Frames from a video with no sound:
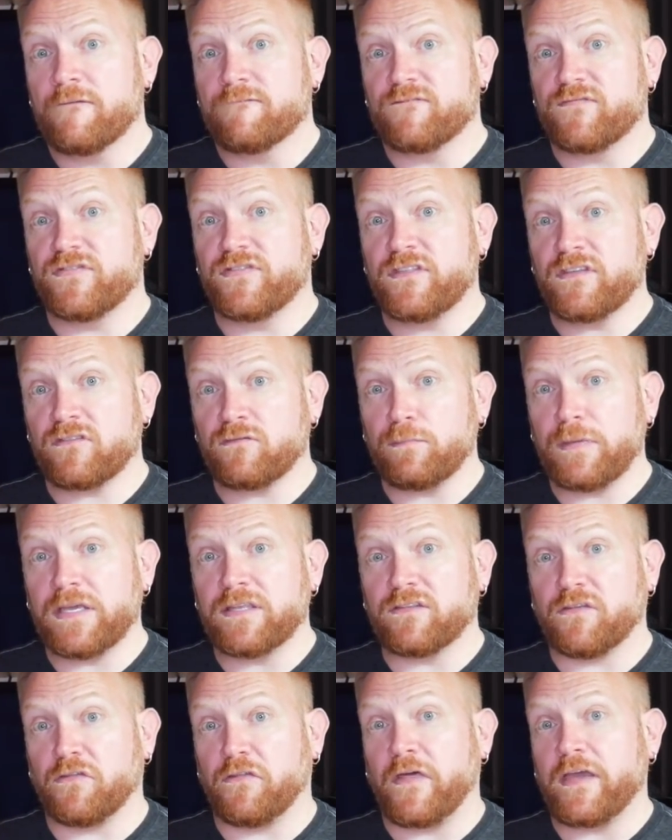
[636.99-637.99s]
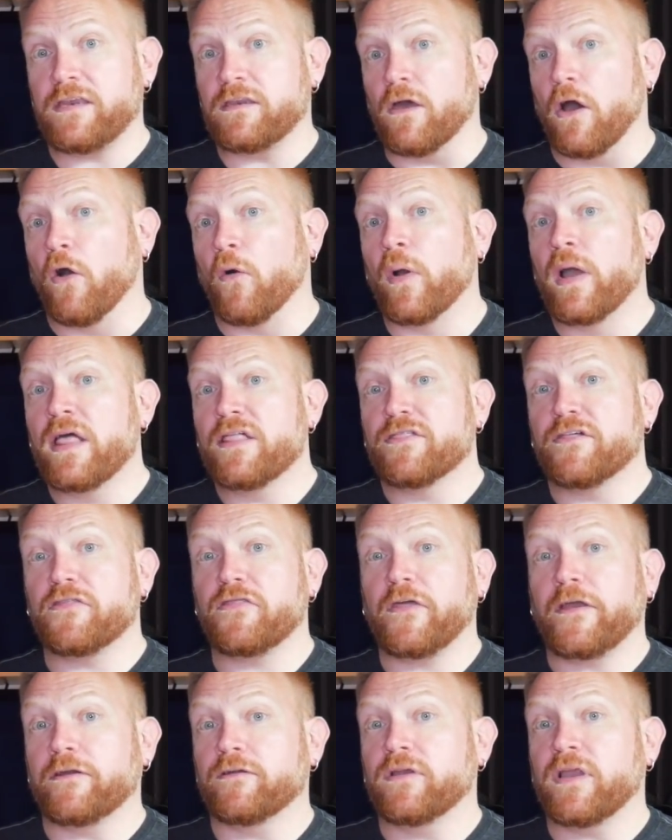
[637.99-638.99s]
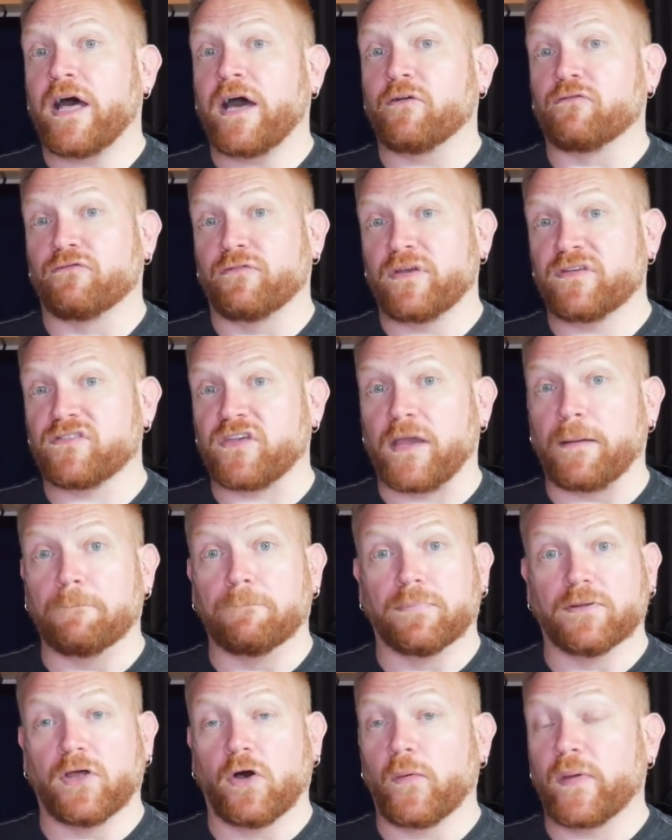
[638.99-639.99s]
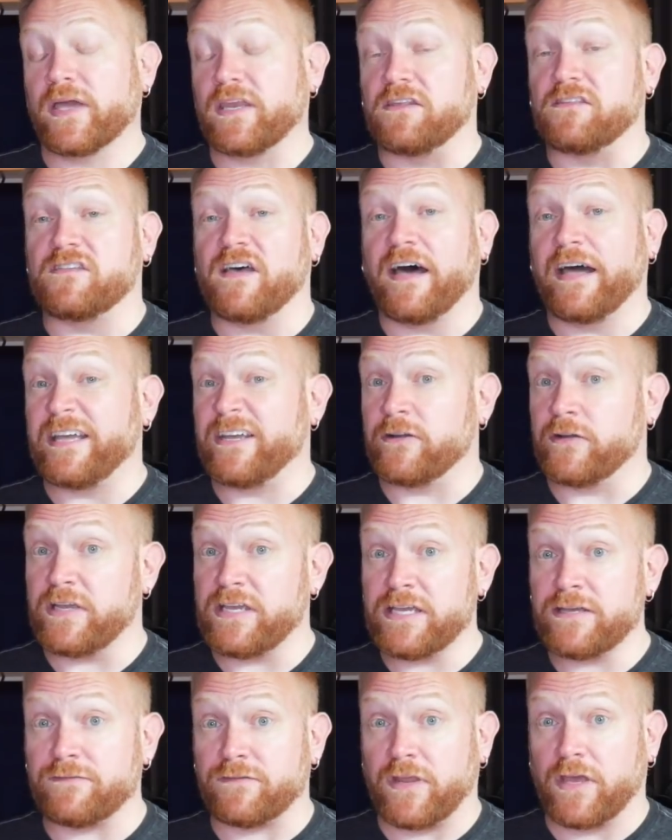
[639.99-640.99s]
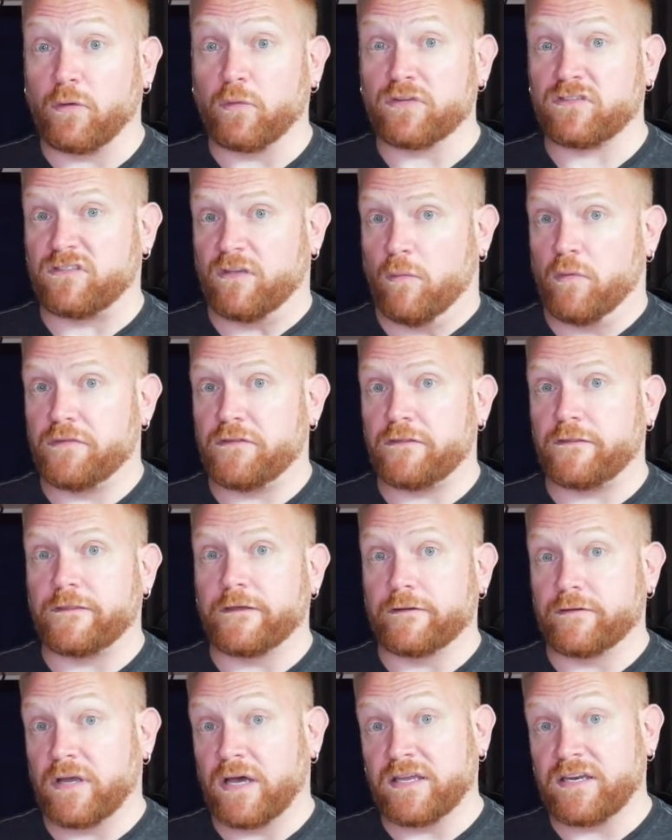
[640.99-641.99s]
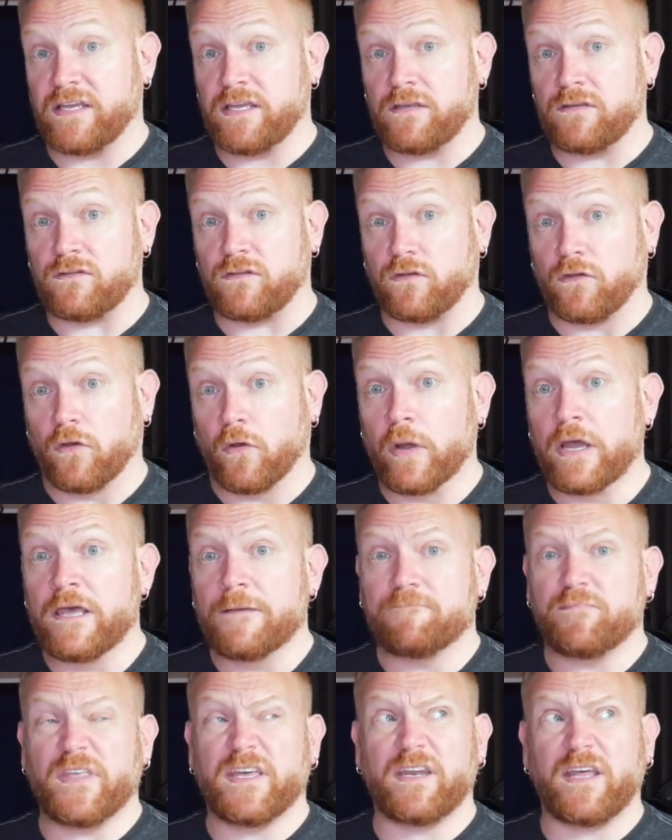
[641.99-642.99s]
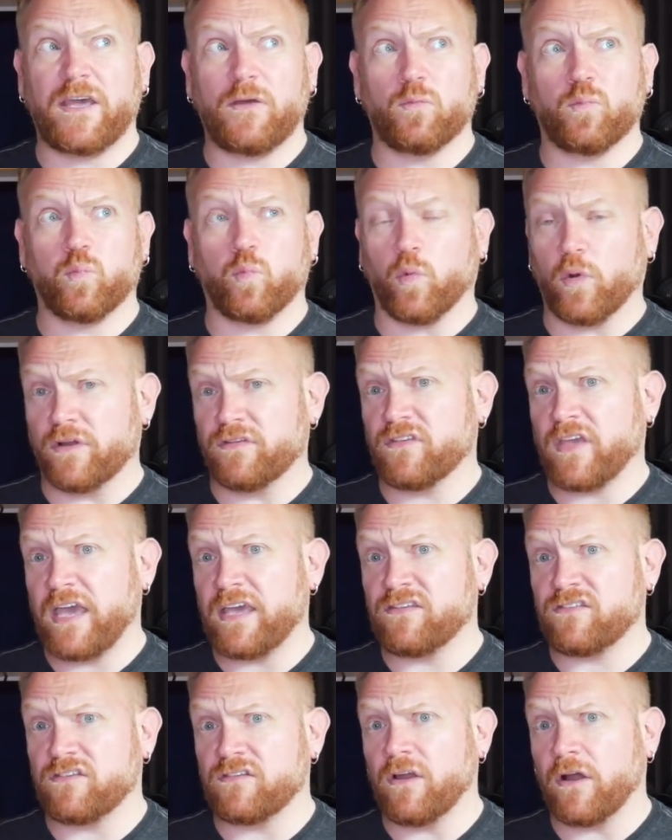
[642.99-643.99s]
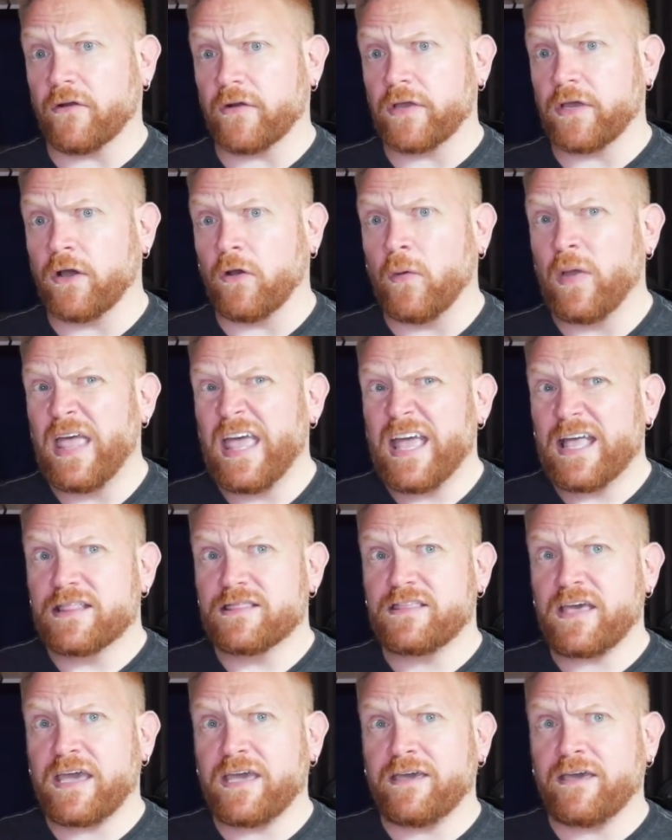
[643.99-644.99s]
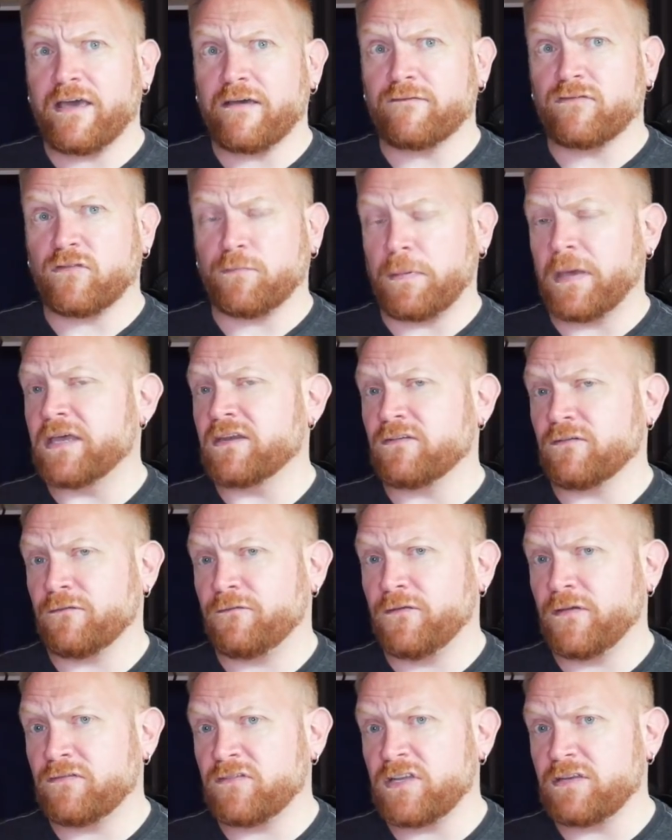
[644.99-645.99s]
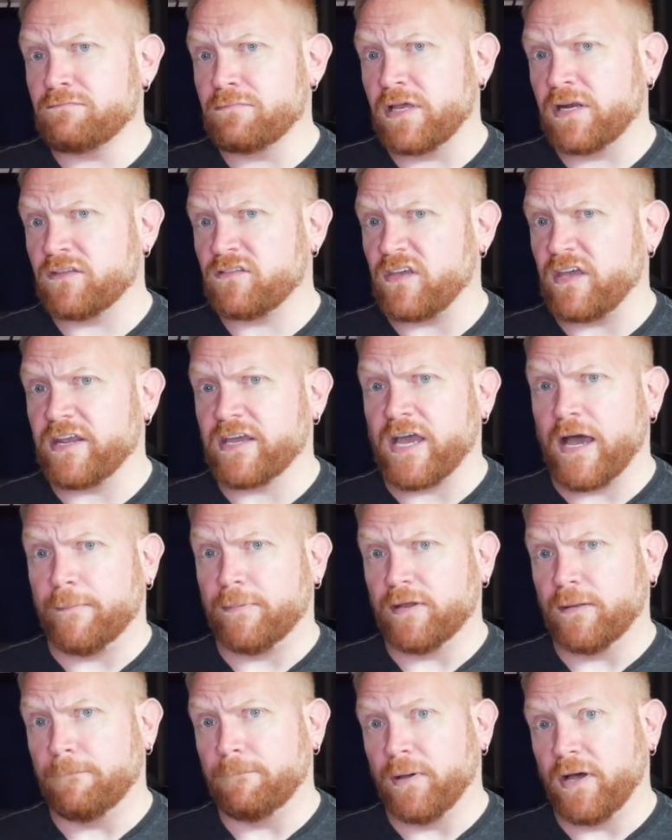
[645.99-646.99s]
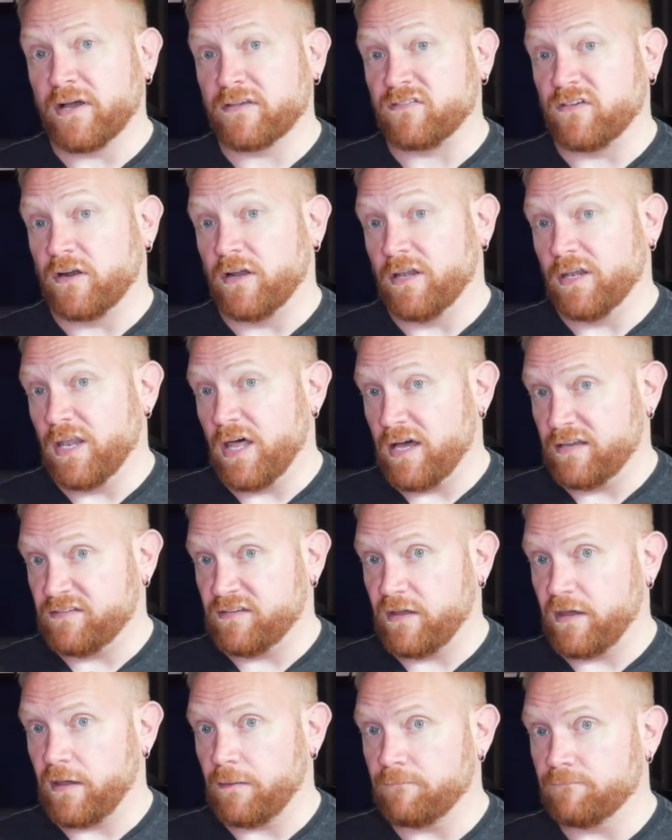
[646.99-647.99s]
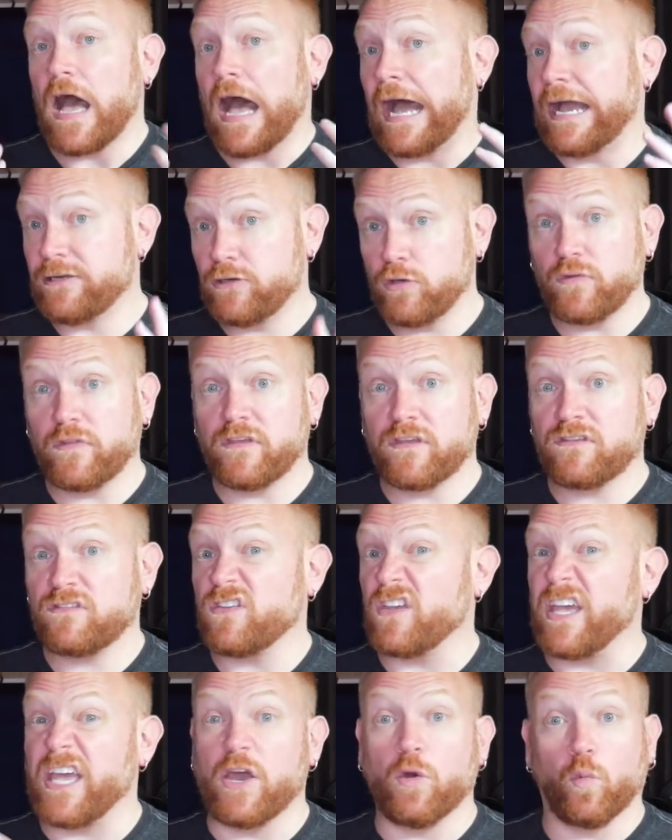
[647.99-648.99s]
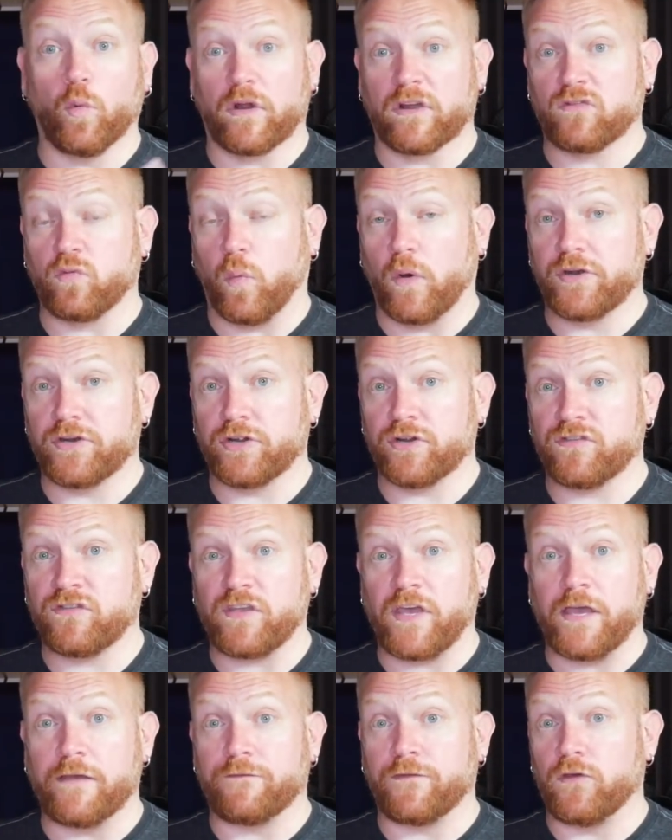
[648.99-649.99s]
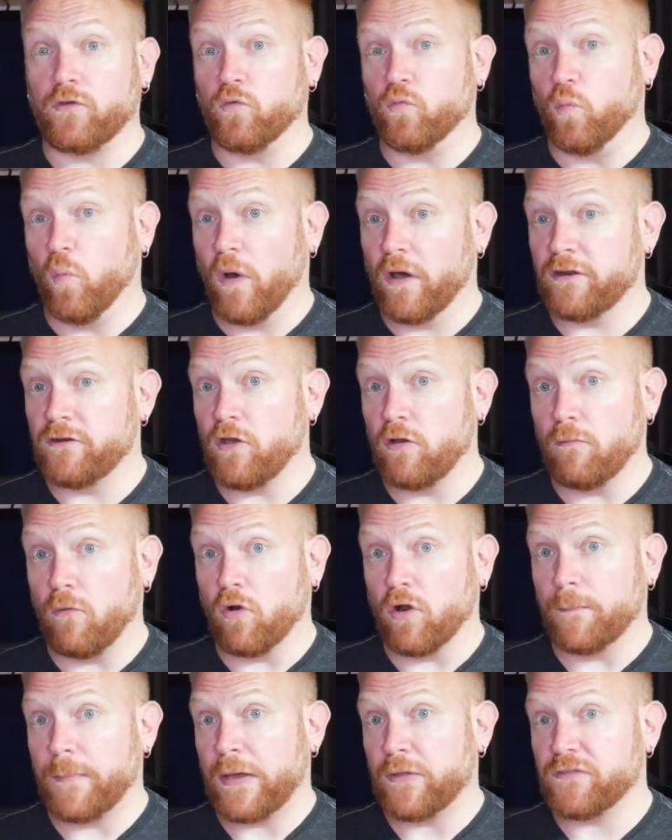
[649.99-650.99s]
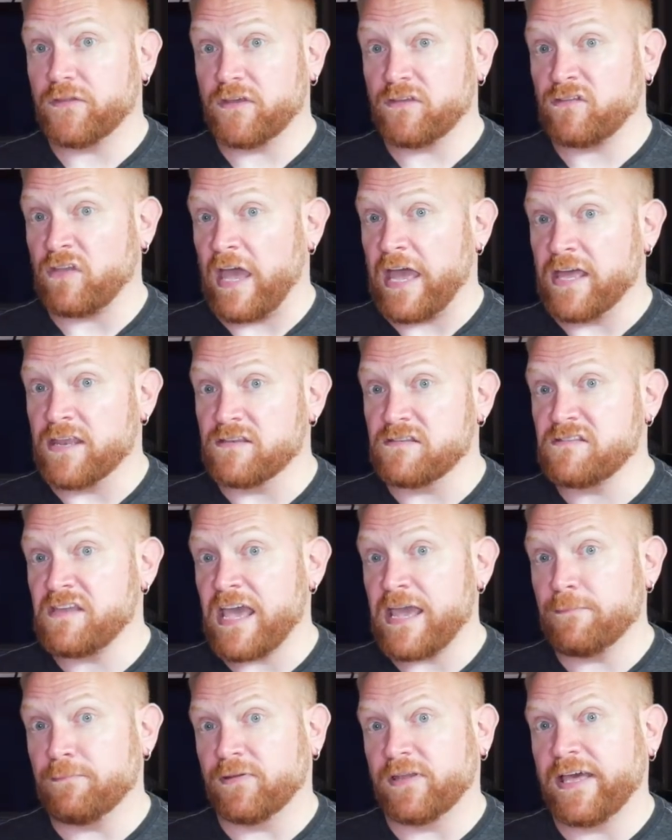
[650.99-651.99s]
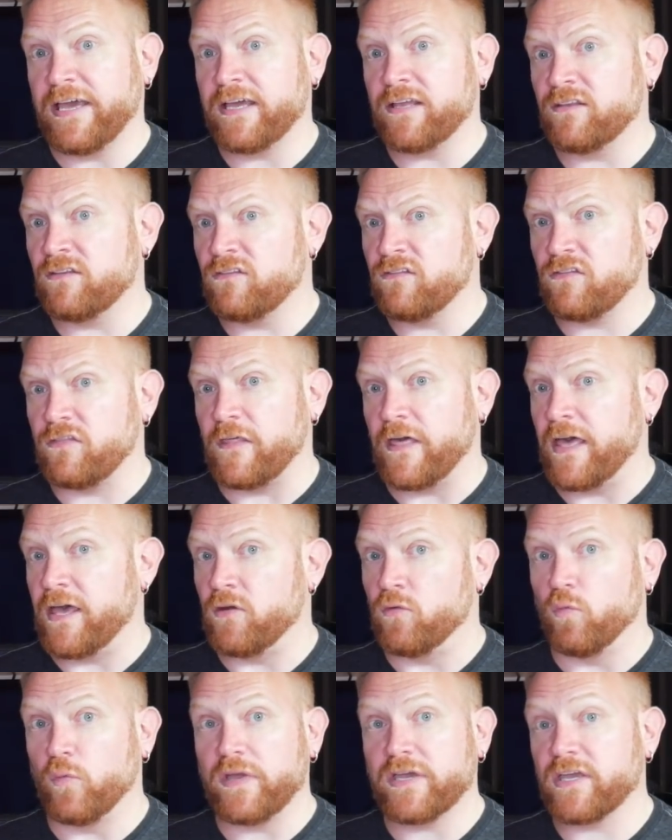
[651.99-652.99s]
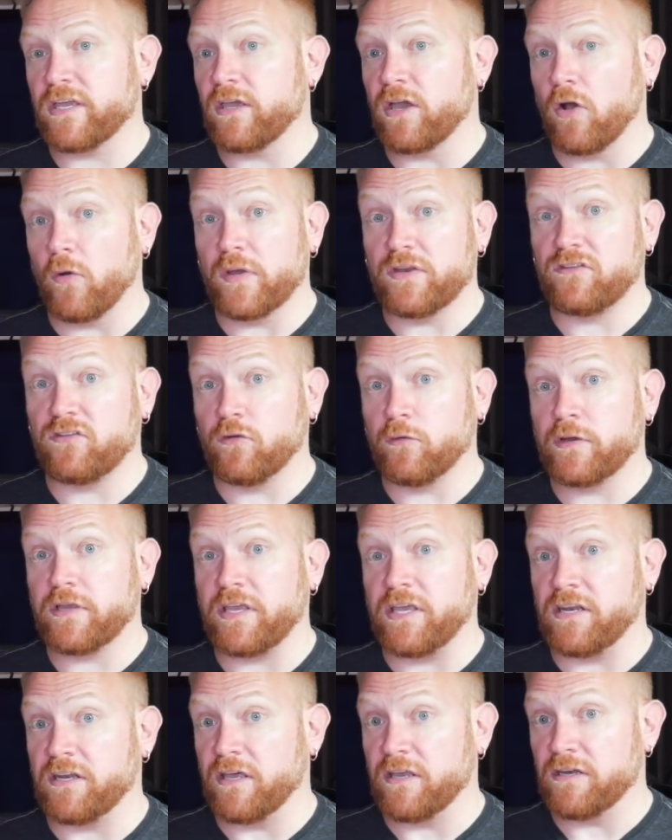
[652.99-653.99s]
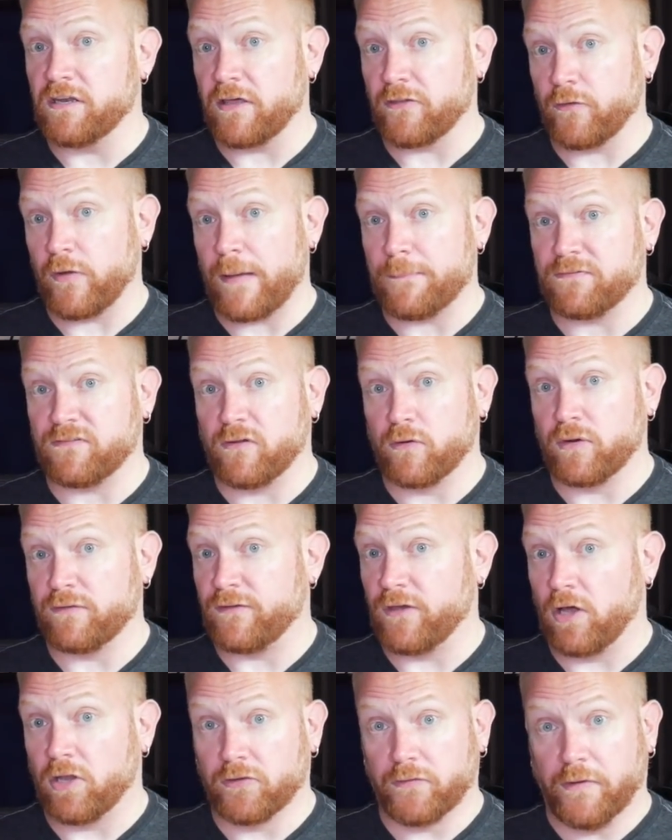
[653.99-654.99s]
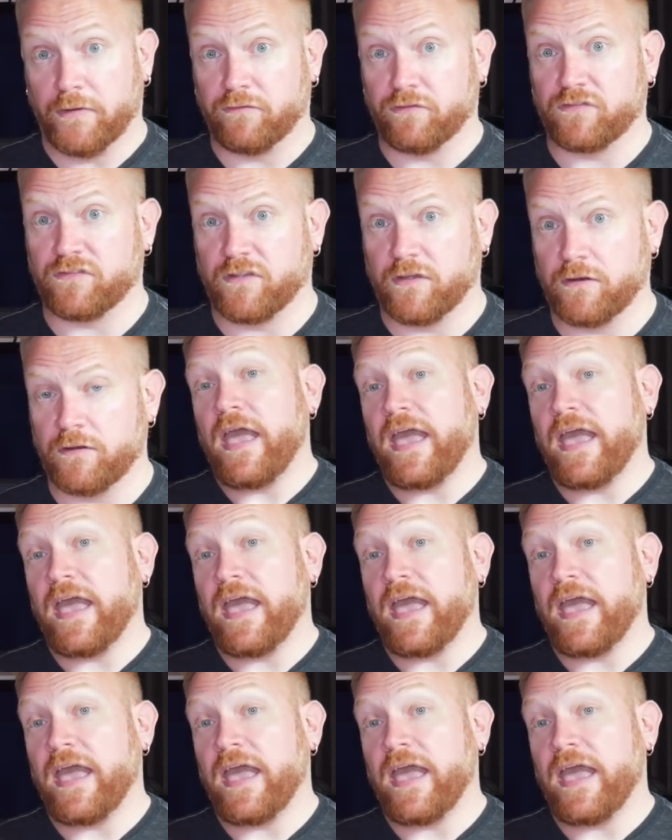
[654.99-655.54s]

This means that they know that they're not risking blowing an entire evening with someone that they're not into. In a worst case scenario, they have spent 15 minutes and a couple of bucks on a latte. I do this, it works wonders. If you want to know more about this and date plans, then we can go into it in another episode if y'all are interested.